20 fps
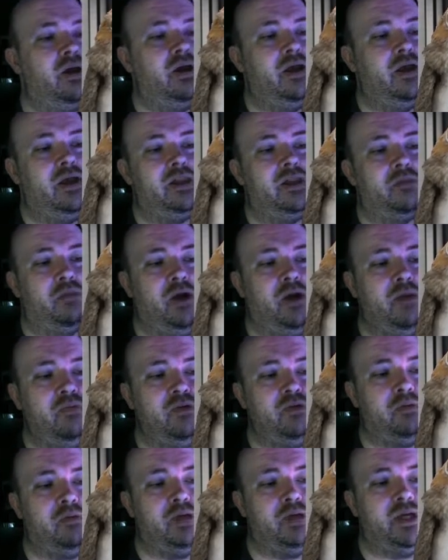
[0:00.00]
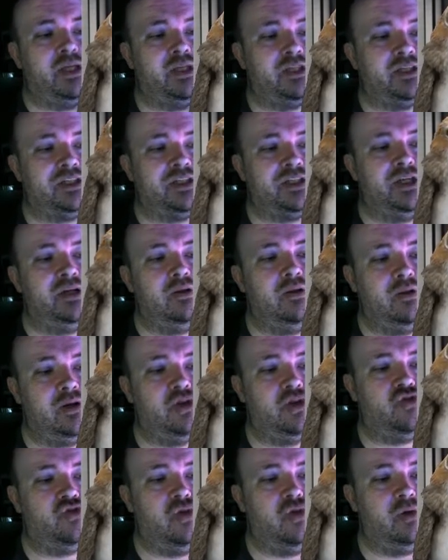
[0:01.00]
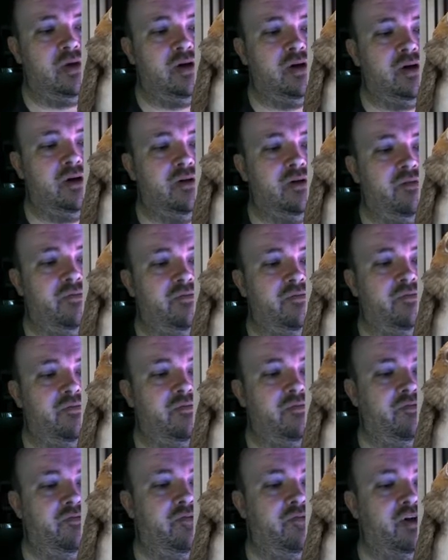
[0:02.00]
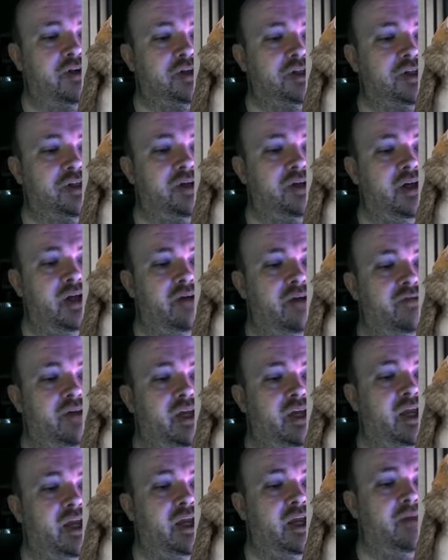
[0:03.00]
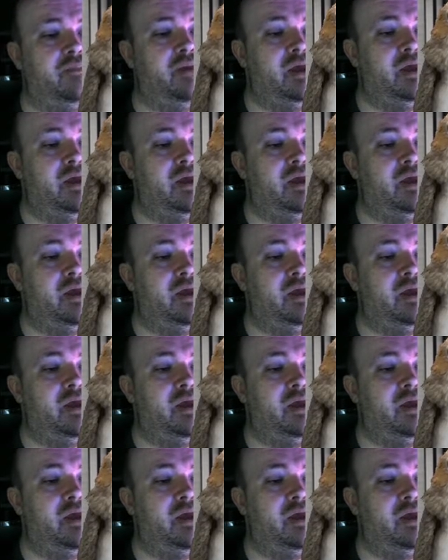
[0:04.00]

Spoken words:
The problem with playing this single controller version of the game